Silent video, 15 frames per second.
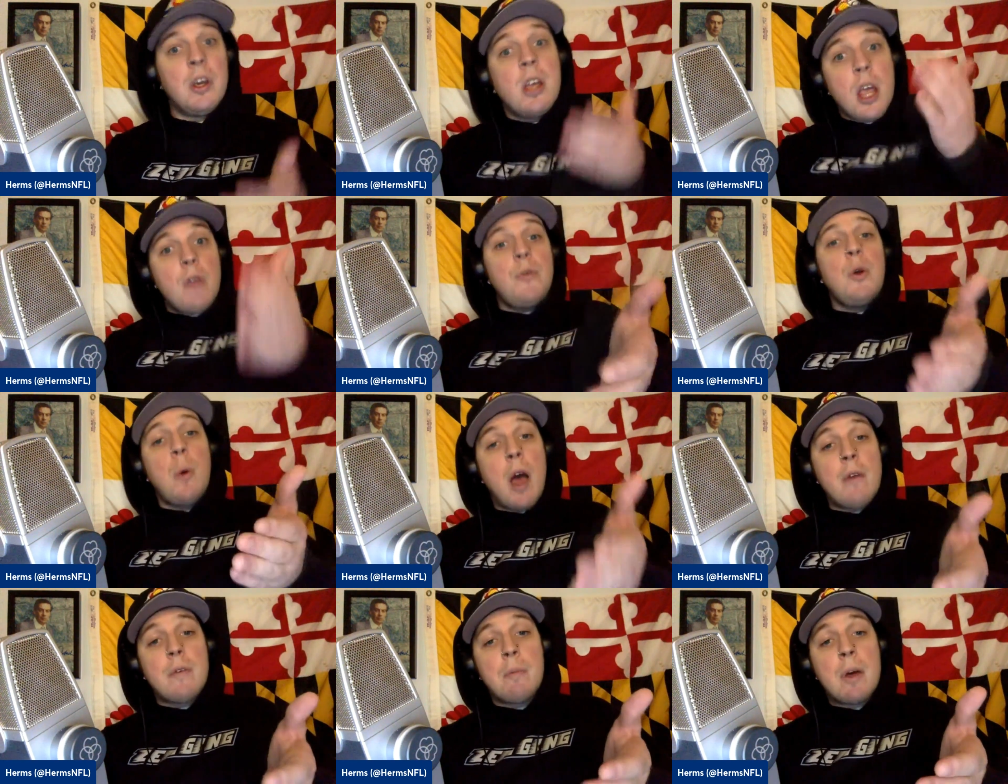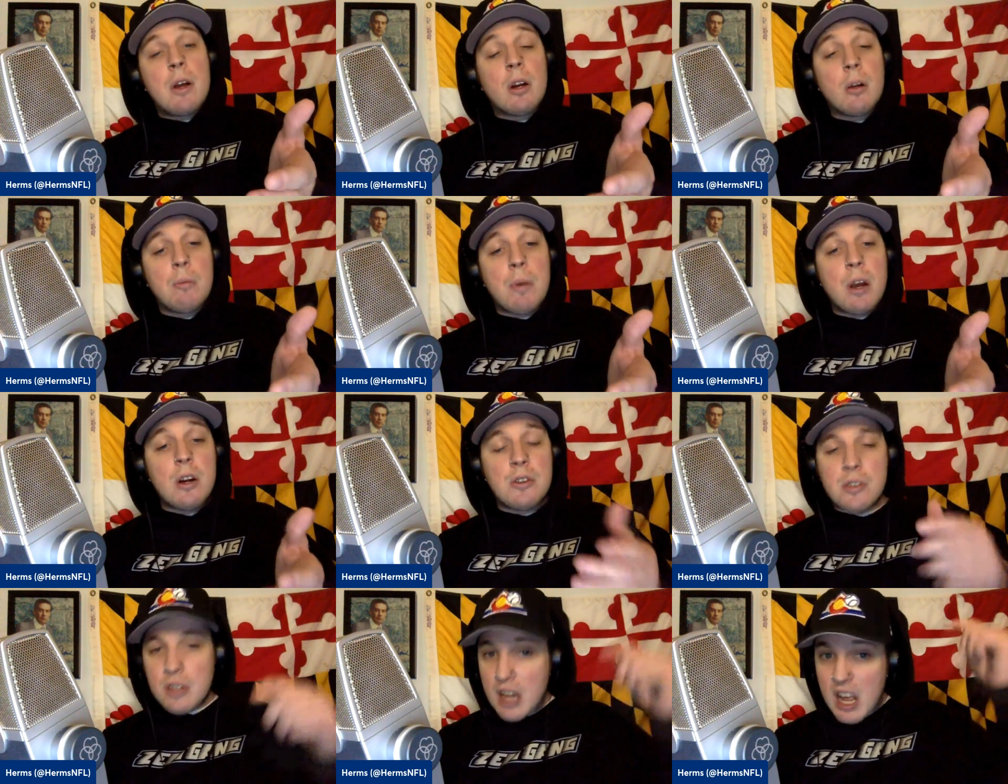If you have a better
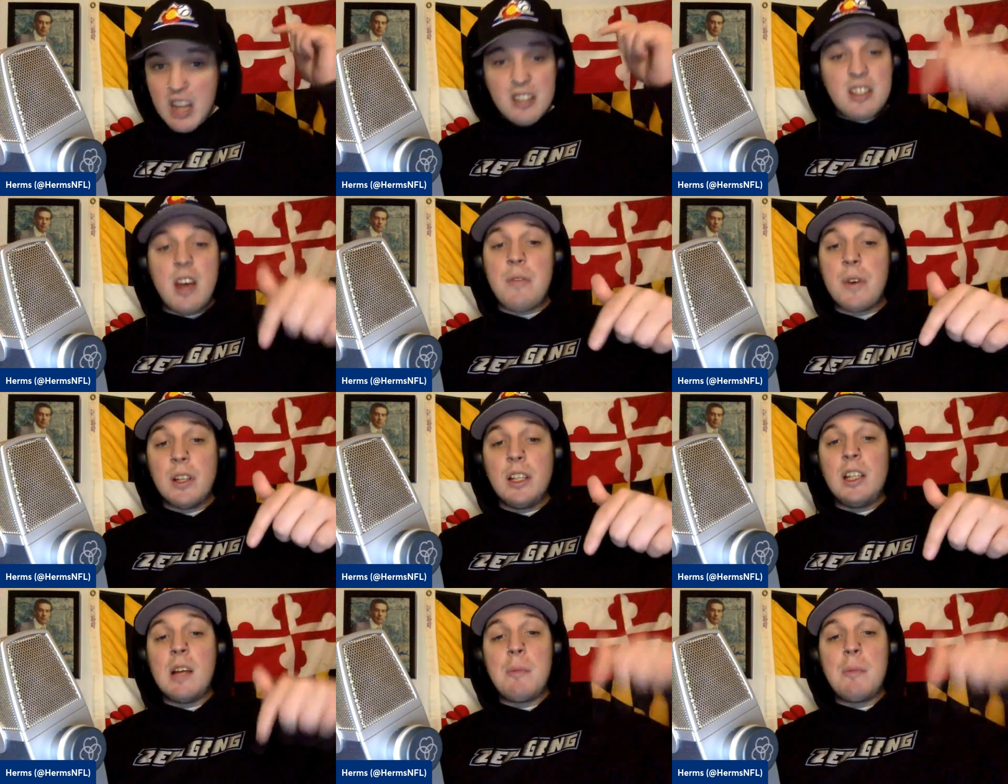comparison, definitely let